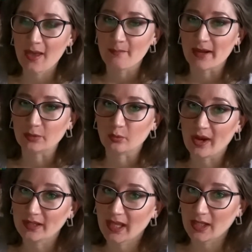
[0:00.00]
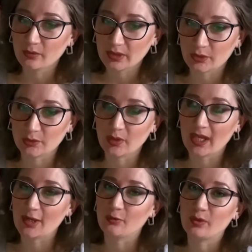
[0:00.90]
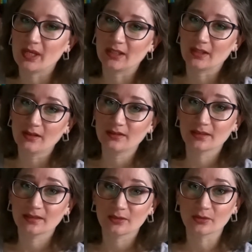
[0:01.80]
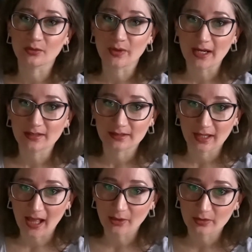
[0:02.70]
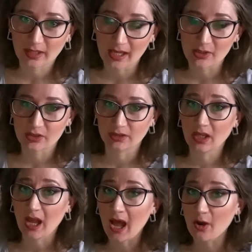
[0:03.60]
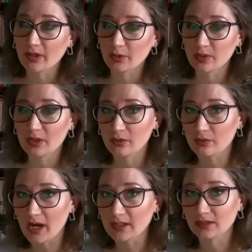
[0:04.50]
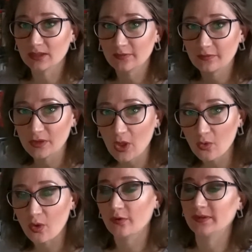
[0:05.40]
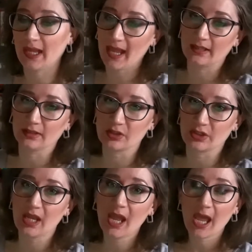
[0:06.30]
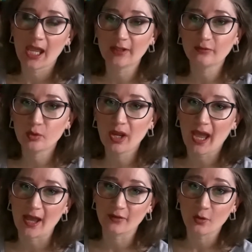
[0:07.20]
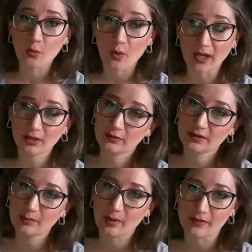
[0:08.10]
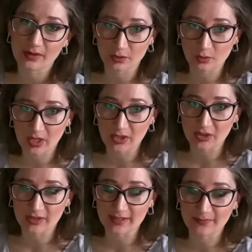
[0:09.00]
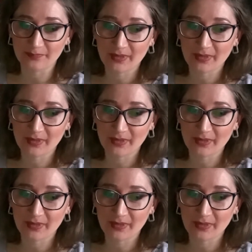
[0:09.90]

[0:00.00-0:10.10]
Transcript: But what can we do if we cannot correct the allocation? How can we correct the flow of the energy if we have one of the above situations?